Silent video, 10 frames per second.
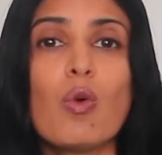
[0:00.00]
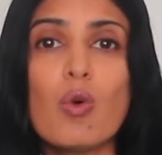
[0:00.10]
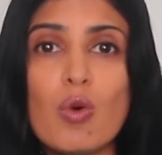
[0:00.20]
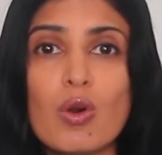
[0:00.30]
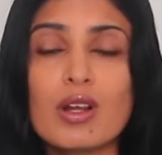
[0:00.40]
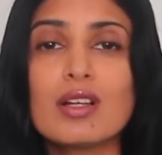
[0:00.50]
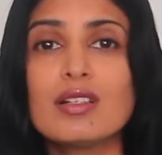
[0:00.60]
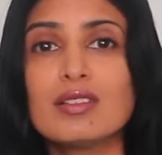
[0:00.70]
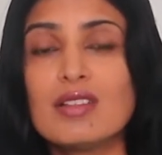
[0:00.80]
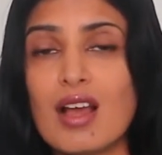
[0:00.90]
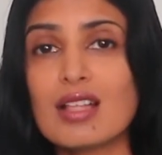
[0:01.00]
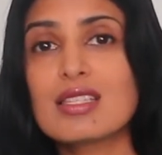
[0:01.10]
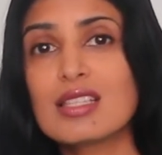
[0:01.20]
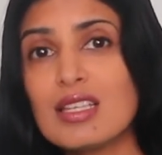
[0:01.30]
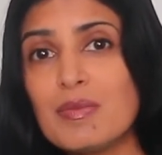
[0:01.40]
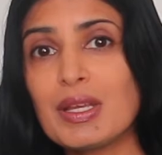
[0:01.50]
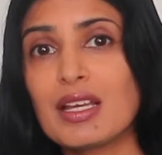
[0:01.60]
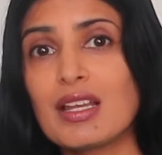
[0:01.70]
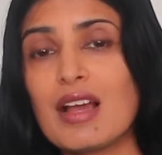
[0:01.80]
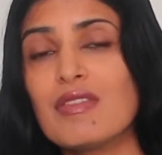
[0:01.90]
or not sleeping
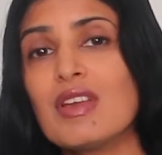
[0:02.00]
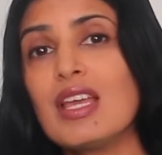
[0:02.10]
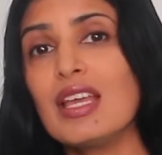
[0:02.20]
enough,